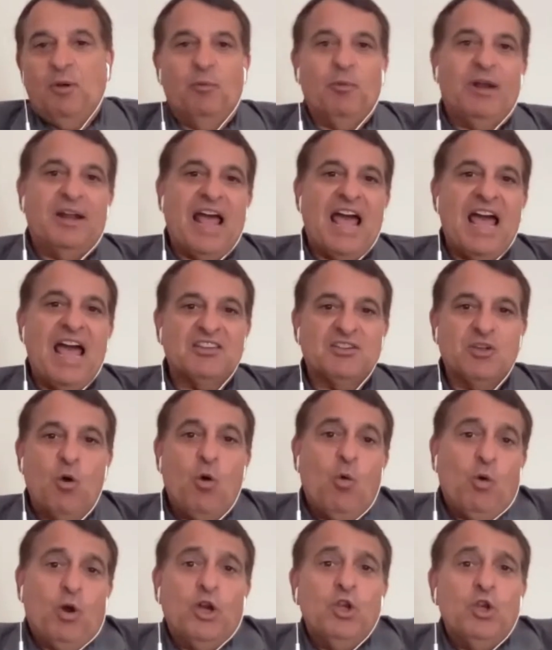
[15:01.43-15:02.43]
were asking,
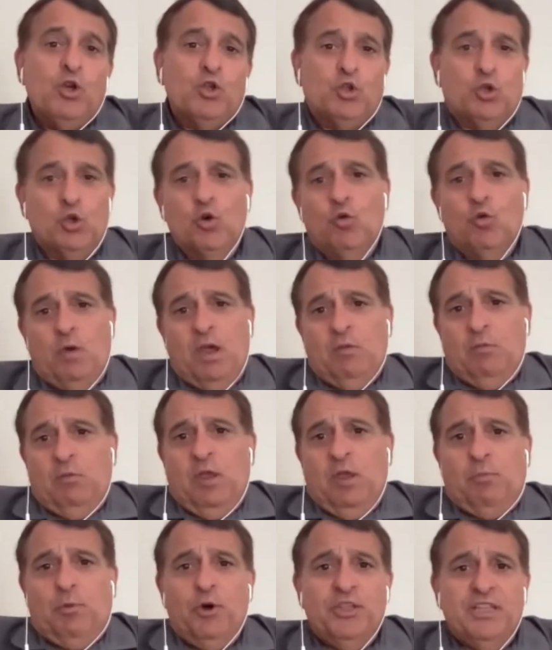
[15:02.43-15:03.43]
oh, what do you do? We
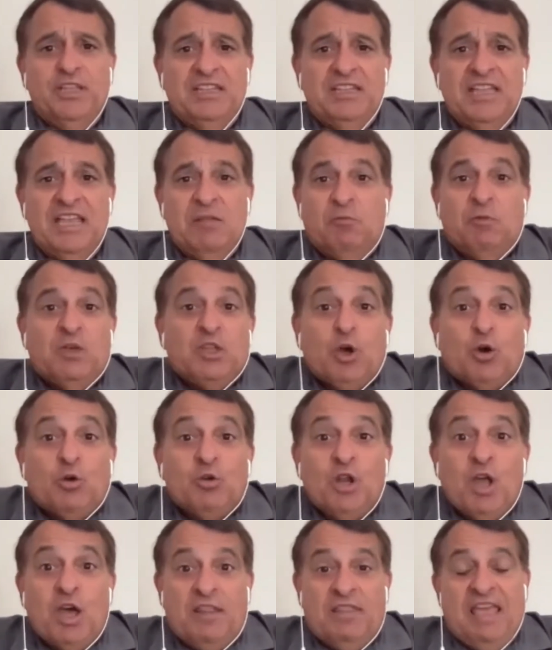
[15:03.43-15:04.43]
put it in. We
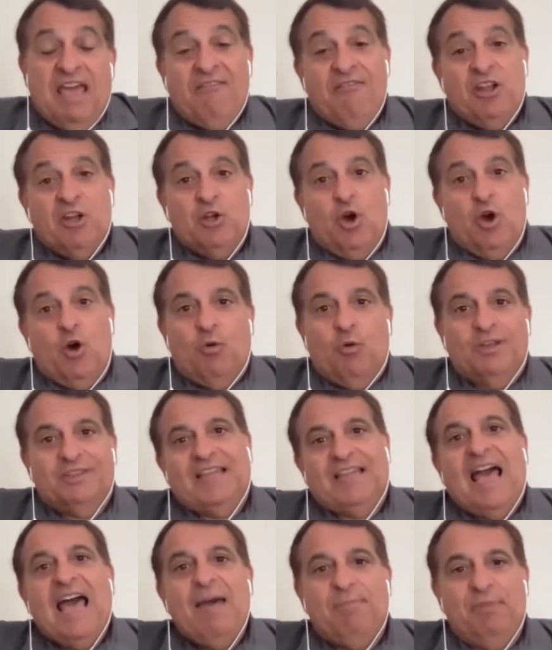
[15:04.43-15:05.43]
don't never know what
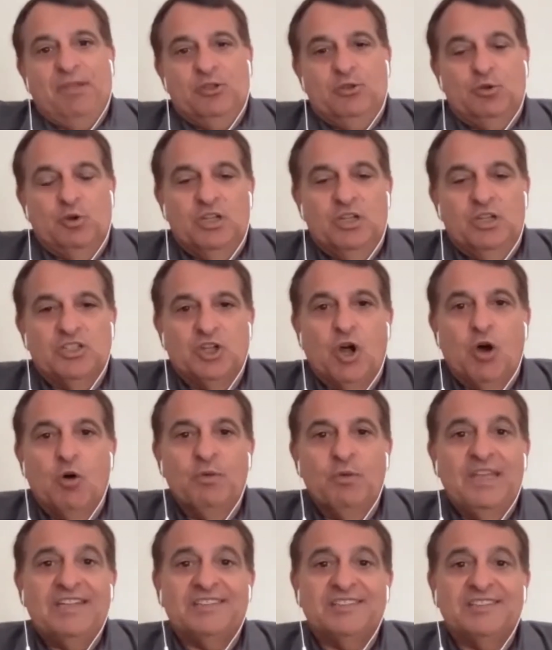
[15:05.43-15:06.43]
happened to it. So
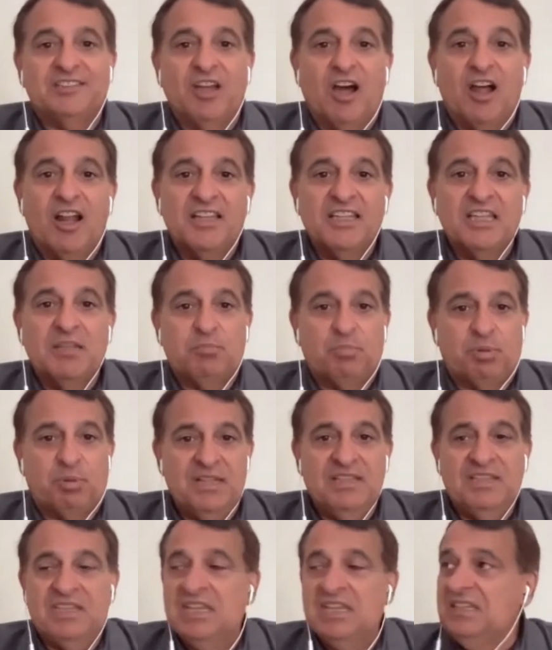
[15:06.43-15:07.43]
we started
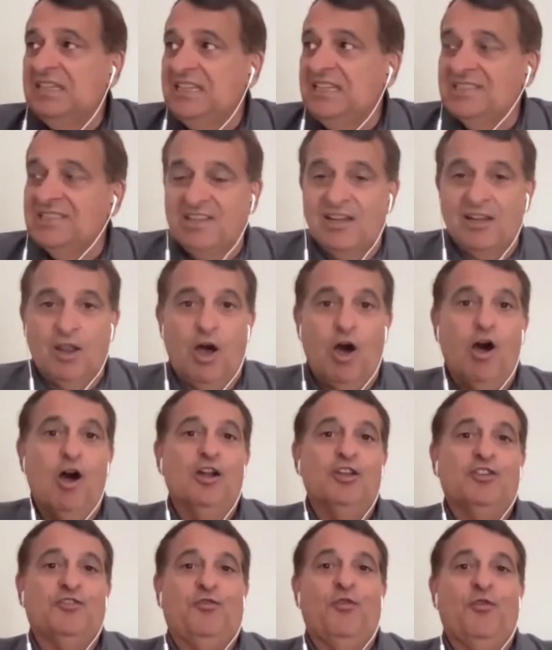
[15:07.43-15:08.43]
printing these
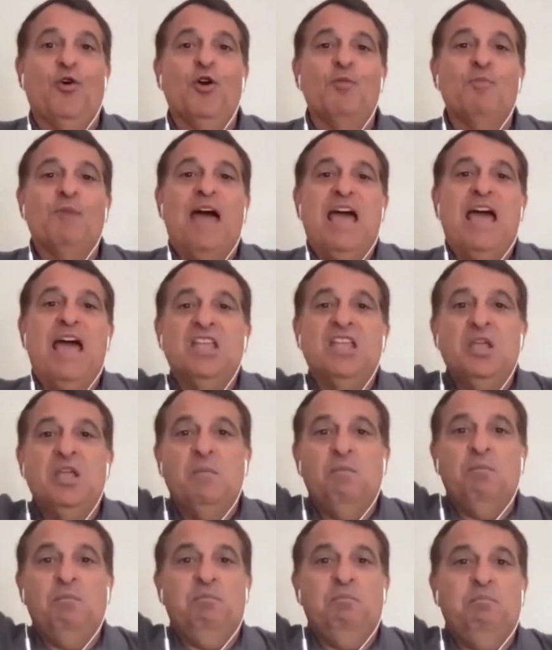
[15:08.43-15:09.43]
large format,
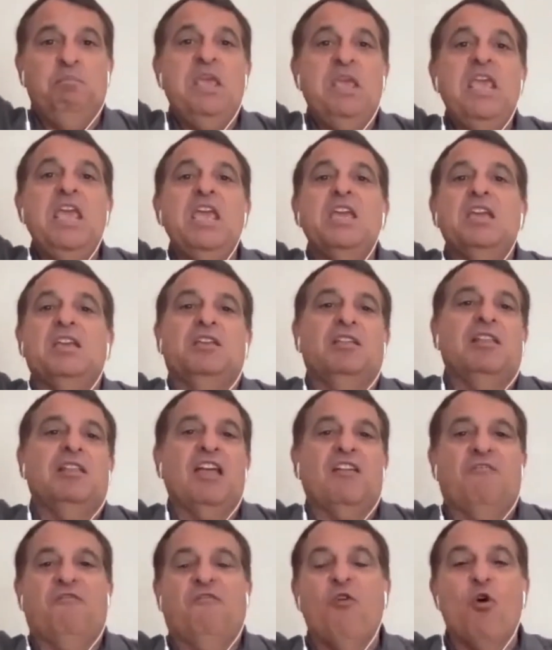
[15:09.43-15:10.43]
big,
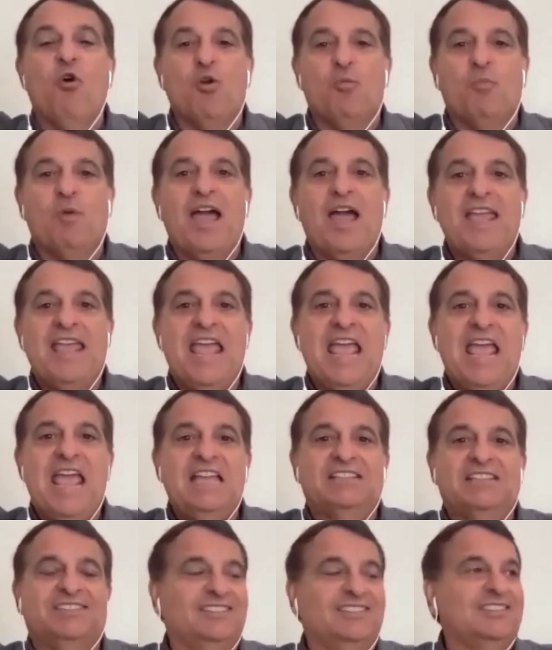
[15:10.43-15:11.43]
like
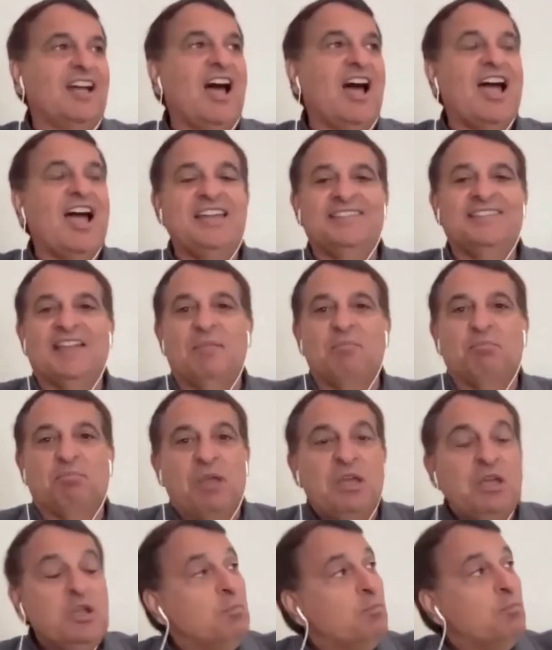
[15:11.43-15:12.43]
4x8 signs and
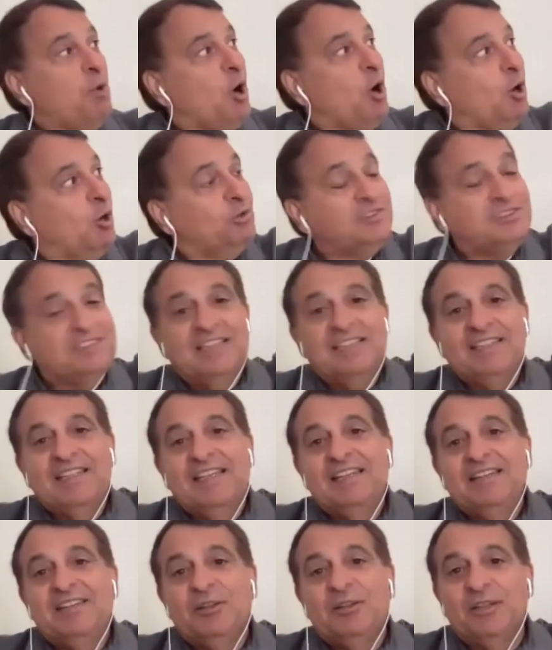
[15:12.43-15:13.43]
posted
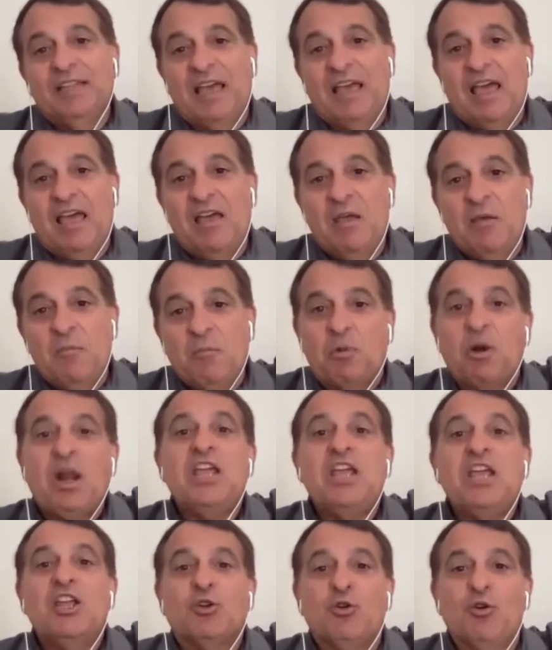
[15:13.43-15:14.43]
into the
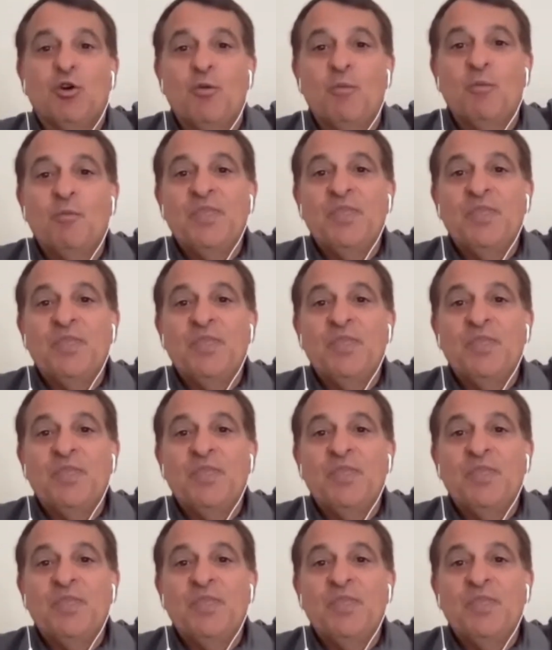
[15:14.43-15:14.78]
break room